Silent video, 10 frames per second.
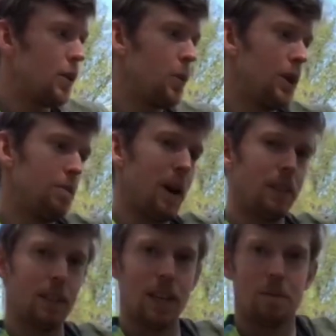with about
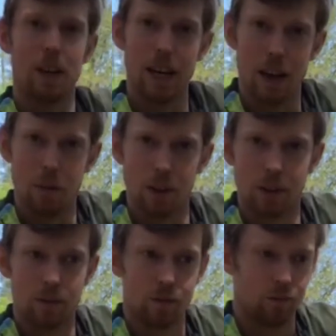the same diameter.
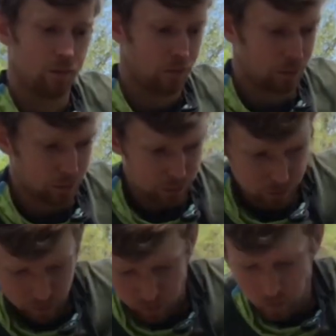
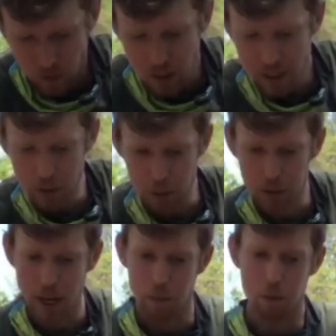I think root
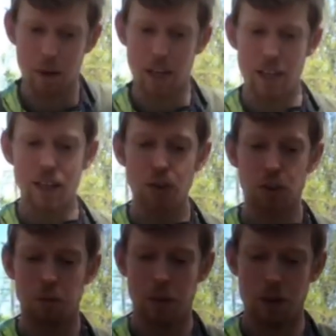depth. But I think you
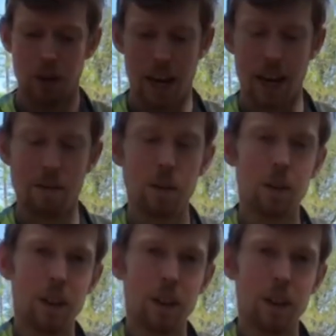should be okay if you at